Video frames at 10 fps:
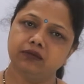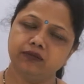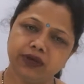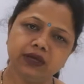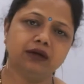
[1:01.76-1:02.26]

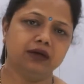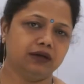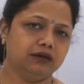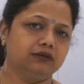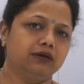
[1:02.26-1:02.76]
be
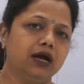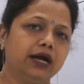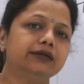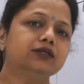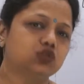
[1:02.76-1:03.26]
uh,
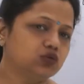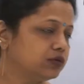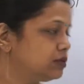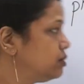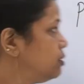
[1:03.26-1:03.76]
understood.
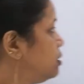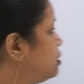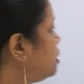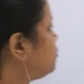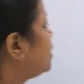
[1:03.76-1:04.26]
Now if